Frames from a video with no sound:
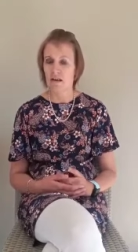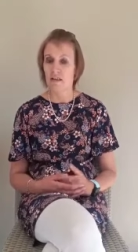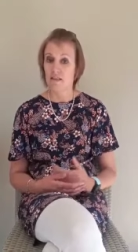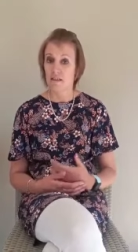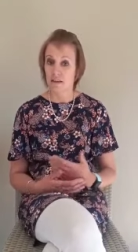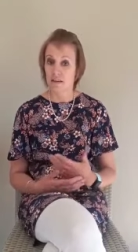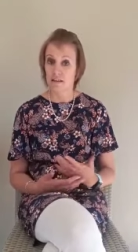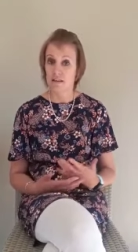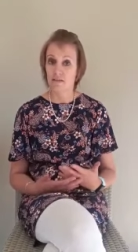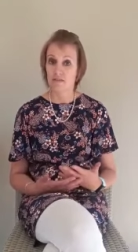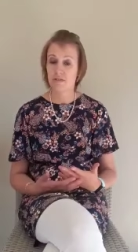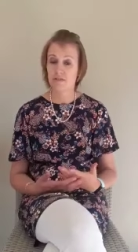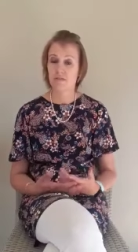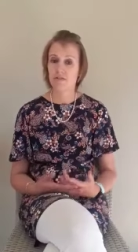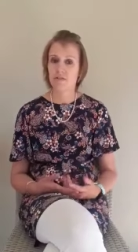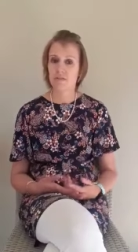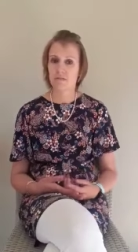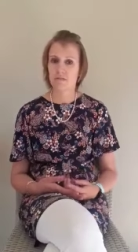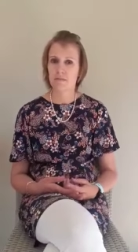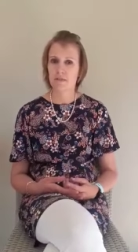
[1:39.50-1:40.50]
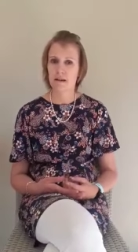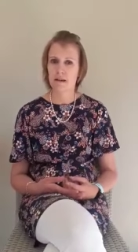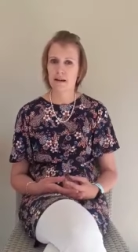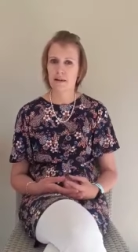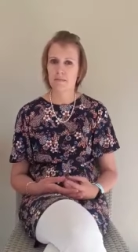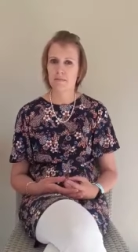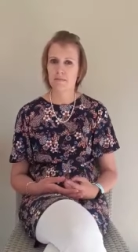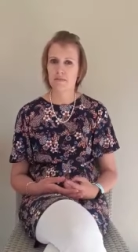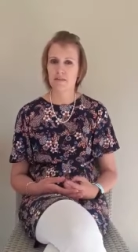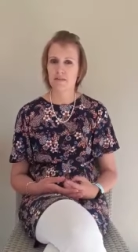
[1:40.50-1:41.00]
That gives you some
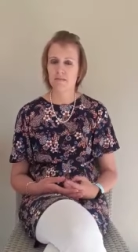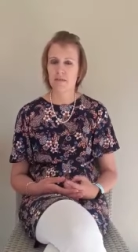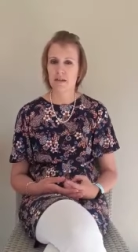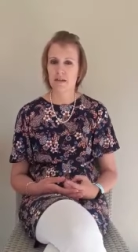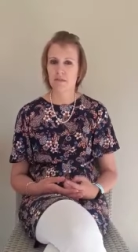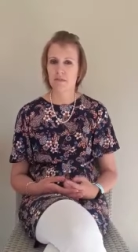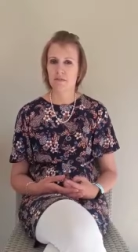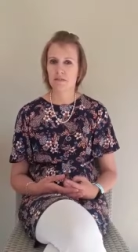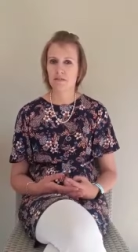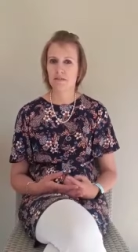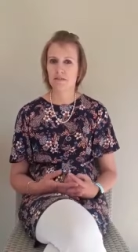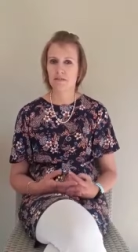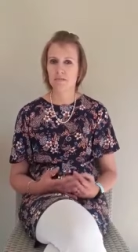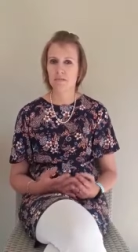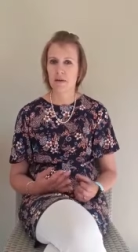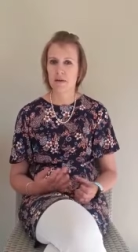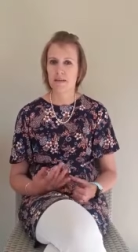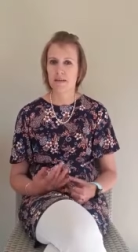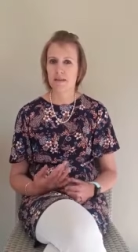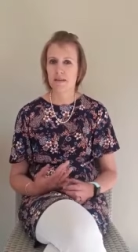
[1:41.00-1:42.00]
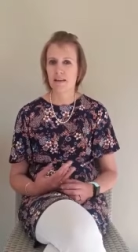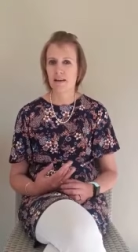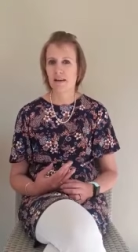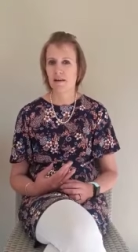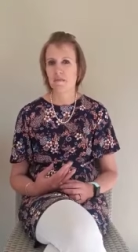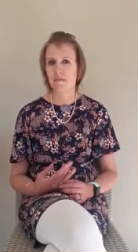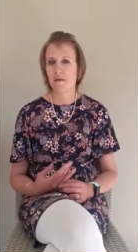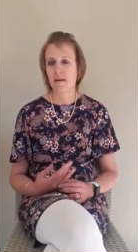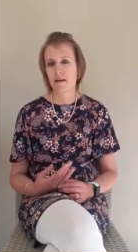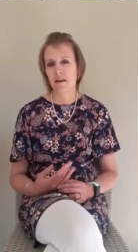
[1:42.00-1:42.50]
time to be able to spend
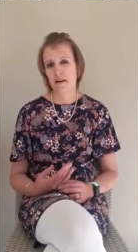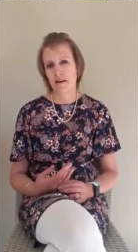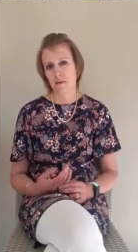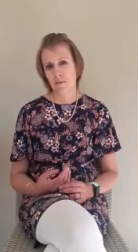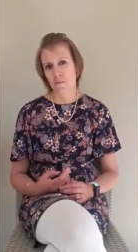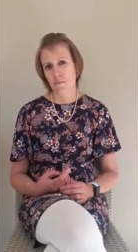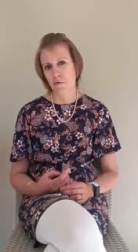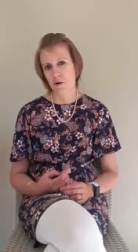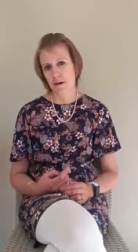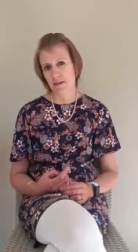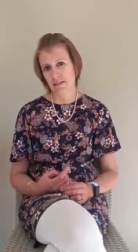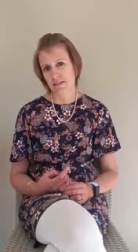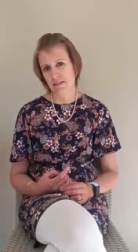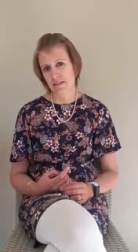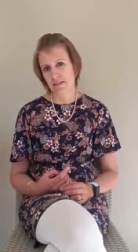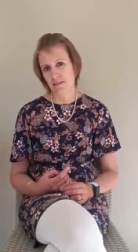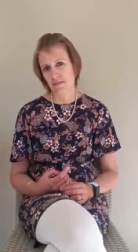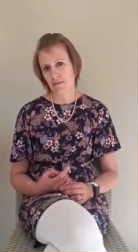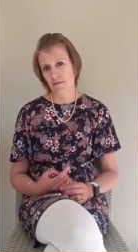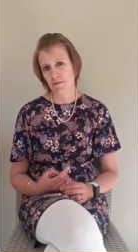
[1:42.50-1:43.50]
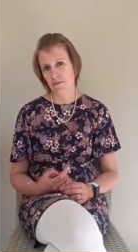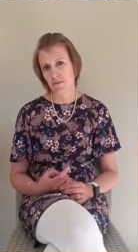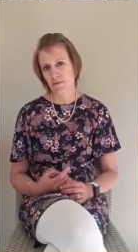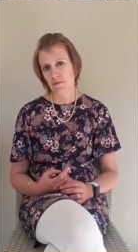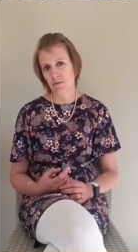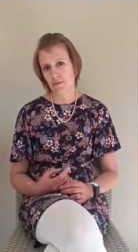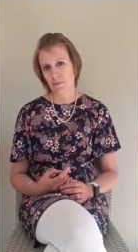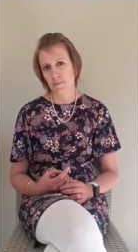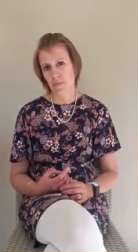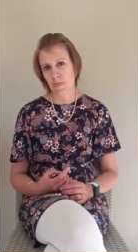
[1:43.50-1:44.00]
time praising the Lord.
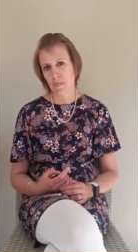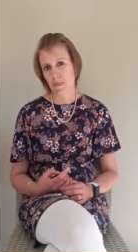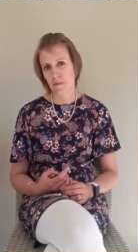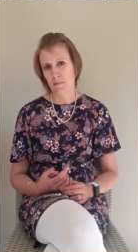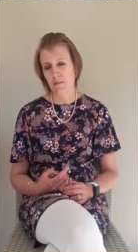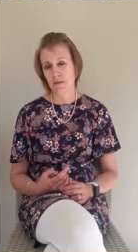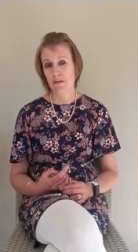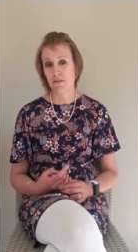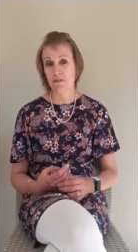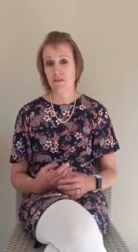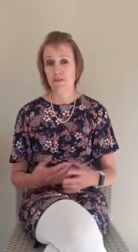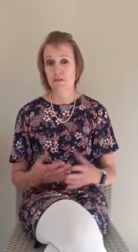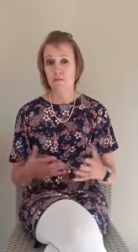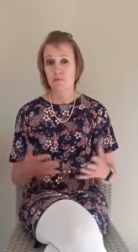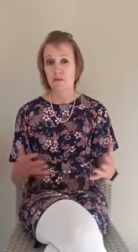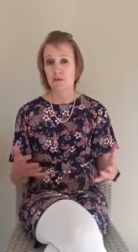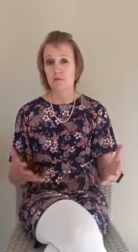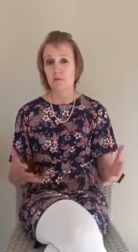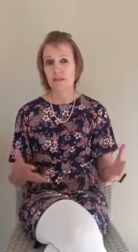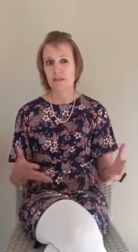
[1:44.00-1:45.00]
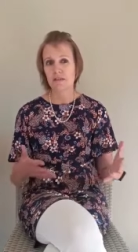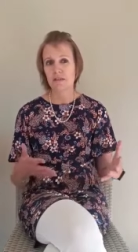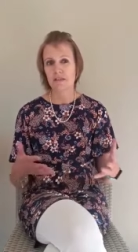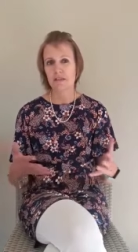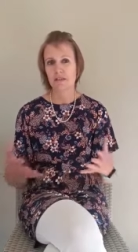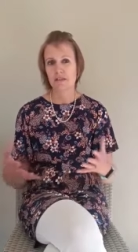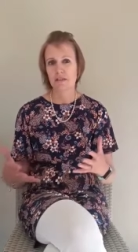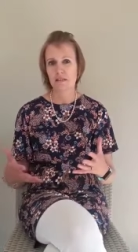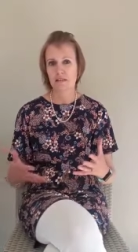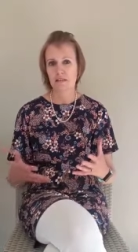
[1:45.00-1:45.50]
Because at the moment,
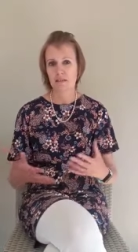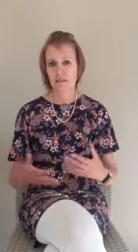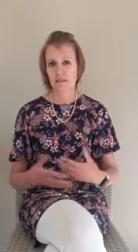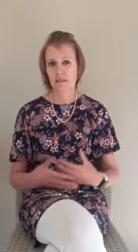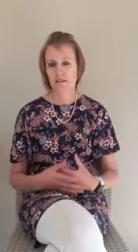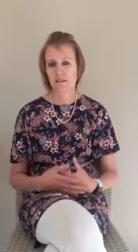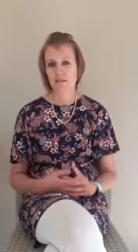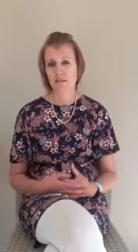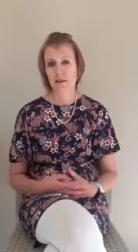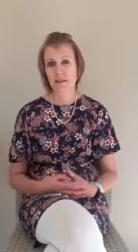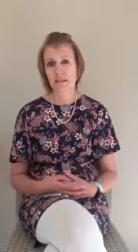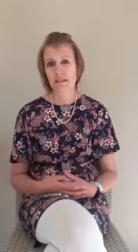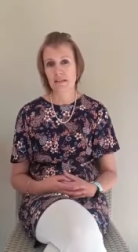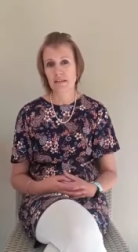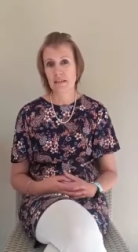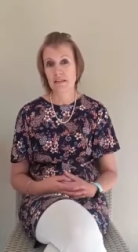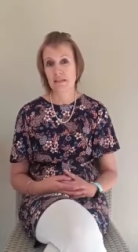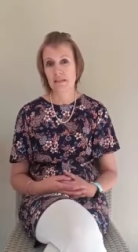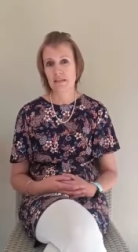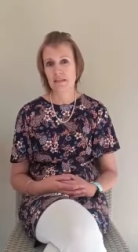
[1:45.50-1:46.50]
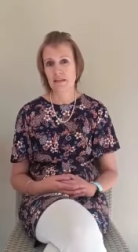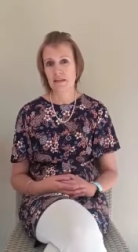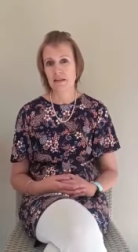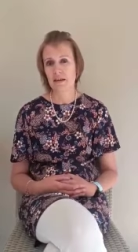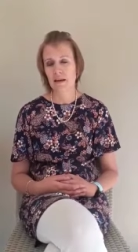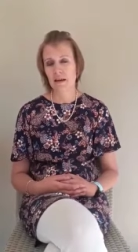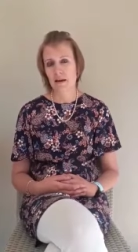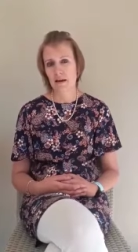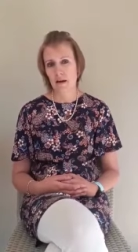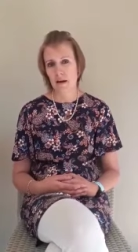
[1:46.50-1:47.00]
it's, it's, it's not as easy
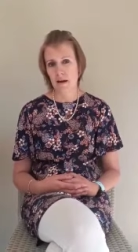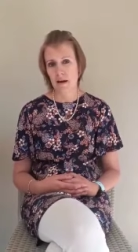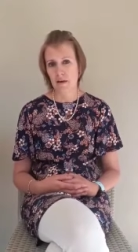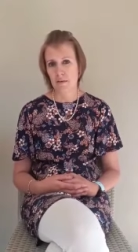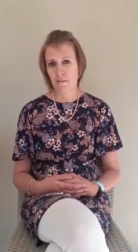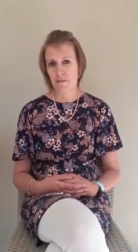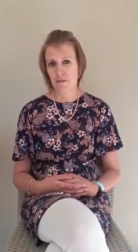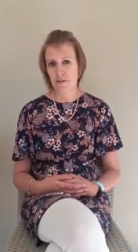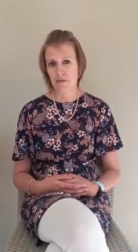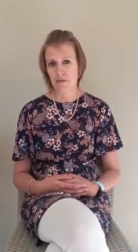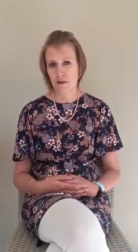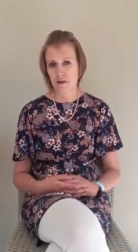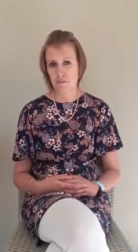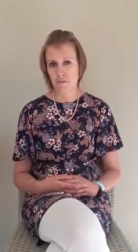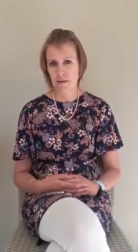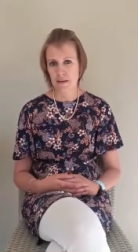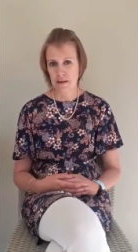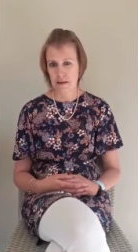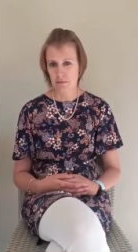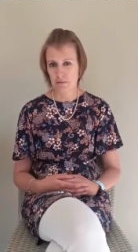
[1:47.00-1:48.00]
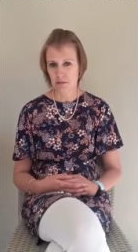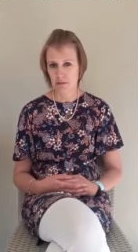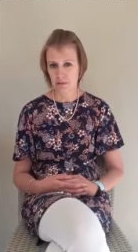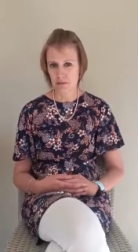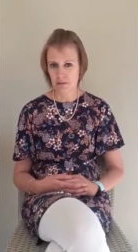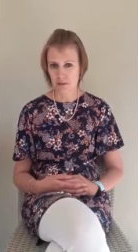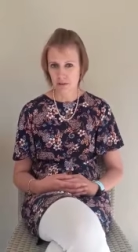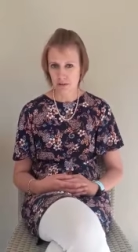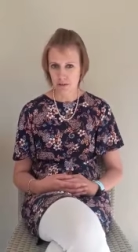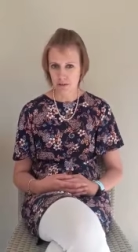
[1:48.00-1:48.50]
um, not being able to
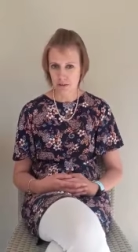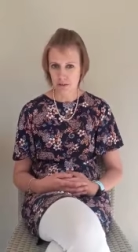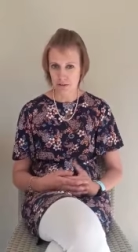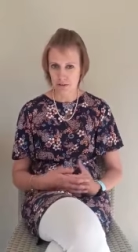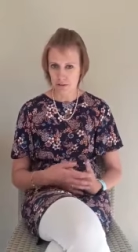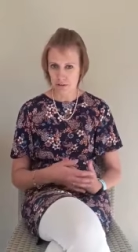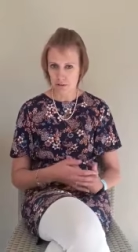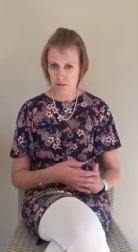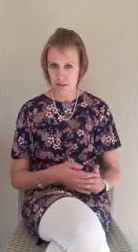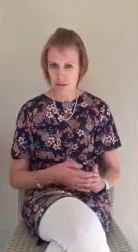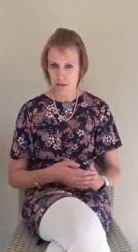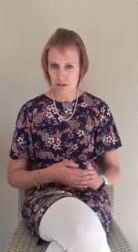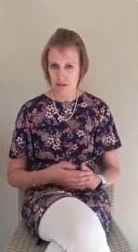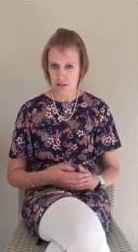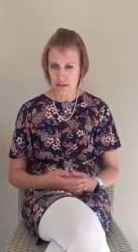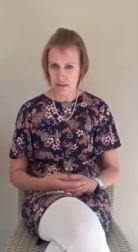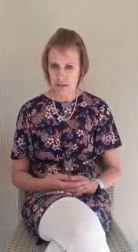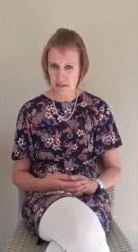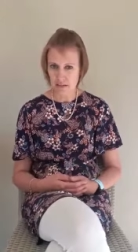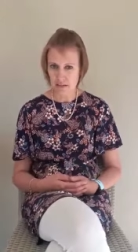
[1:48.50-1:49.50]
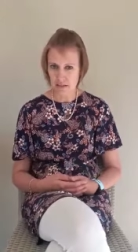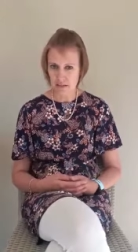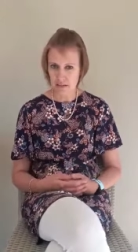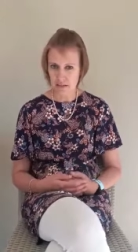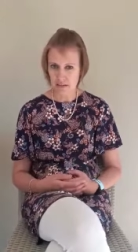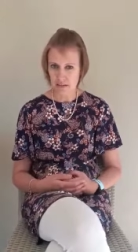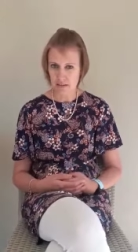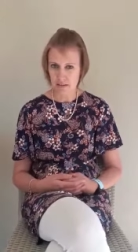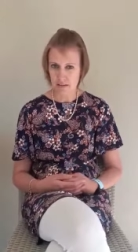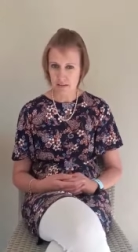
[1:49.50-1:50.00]
go to church and sing,
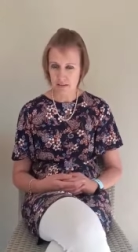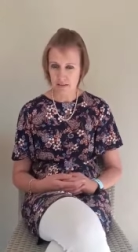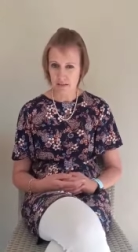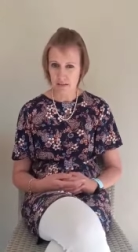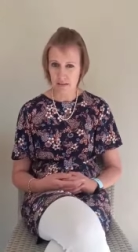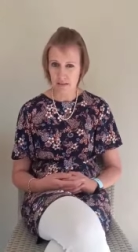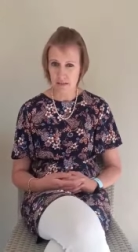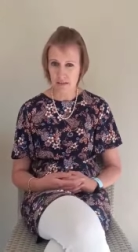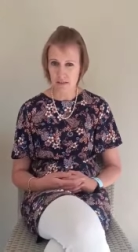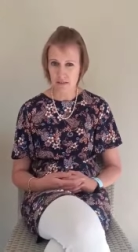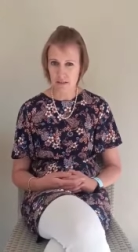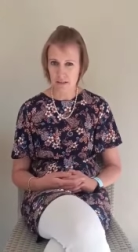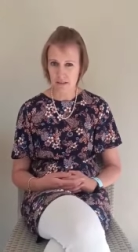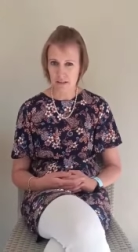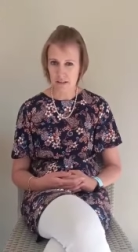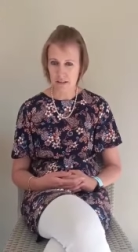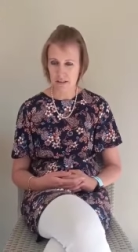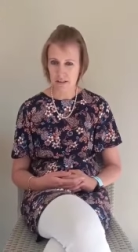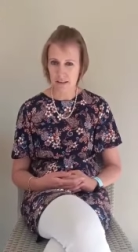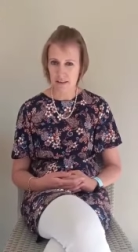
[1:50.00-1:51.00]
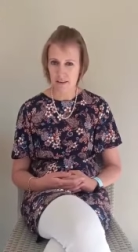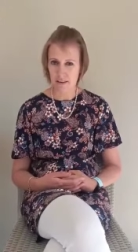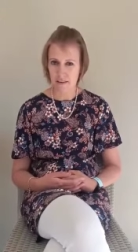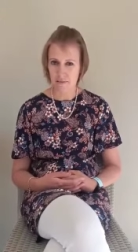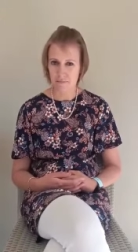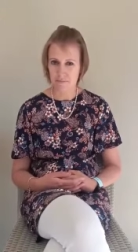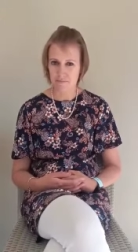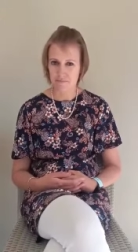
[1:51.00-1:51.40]
and, uh, sing a song together.